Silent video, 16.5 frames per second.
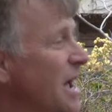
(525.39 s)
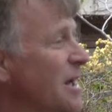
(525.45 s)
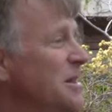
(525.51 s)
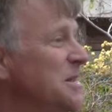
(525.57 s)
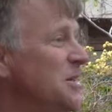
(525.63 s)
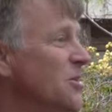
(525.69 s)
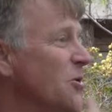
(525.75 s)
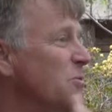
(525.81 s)

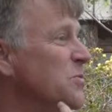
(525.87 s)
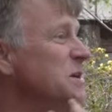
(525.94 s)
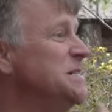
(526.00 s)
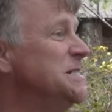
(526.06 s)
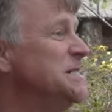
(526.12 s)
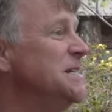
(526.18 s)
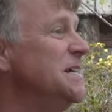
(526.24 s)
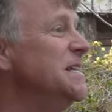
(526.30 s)
And yeah, you know, we
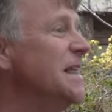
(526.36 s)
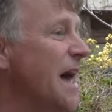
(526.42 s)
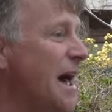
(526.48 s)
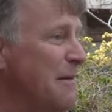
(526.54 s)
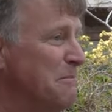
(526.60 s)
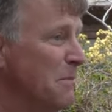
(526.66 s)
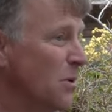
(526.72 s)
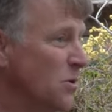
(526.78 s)
see
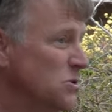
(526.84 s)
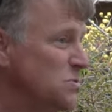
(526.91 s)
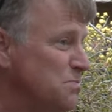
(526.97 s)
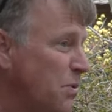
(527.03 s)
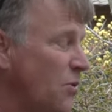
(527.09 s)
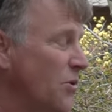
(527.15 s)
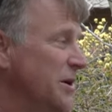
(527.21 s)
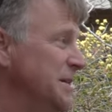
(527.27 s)
that
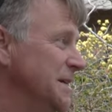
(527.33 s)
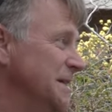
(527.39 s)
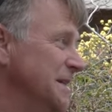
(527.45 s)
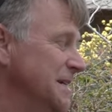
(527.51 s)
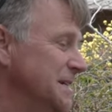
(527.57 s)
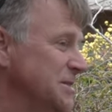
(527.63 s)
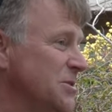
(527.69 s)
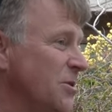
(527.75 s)
most
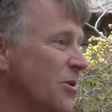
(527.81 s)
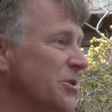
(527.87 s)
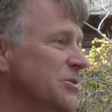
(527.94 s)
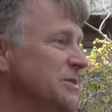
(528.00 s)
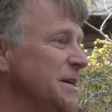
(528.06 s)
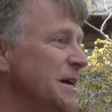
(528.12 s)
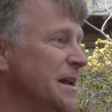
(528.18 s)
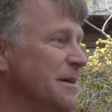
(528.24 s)
poignantly as
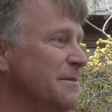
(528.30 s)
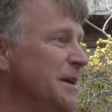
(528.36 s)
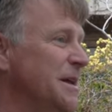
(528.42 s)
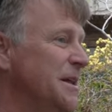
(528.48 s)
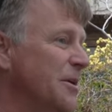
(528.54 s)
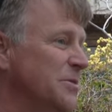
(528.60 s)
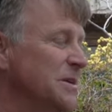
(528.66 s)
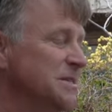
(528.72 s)
gardeners. And uh,
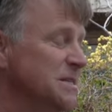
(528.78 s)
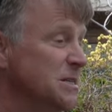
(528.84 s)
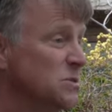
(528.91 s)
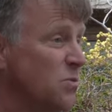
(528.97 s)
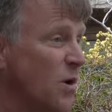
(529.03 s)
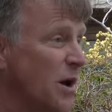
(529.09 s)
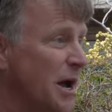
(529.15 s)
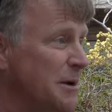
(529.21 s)
you know, this
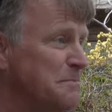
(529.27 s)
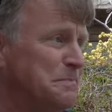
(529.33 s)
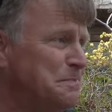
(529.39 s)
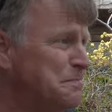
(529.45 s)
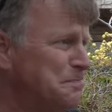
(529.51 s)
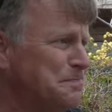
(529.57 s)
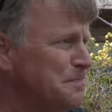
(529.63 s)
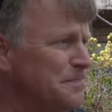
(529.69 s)
is why
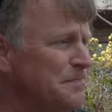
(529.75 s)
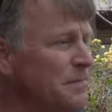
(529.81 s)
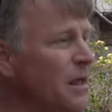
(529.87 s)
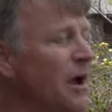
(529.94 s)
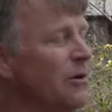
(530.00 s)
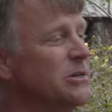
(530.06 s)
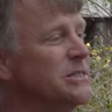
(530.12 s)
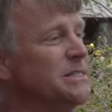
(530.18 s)

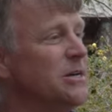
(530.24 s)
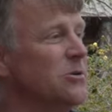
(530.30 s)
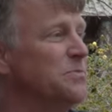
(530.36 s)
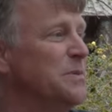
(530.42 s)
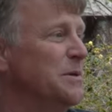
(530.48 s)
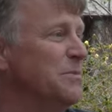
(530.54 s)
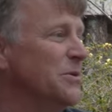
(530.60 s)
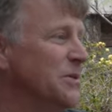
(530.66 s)
I always
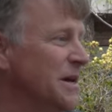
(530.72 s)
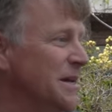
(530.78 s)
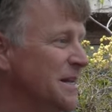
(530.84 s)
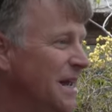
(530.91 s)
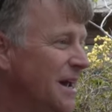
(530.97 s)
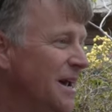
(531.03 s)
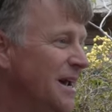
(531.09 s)
tell people that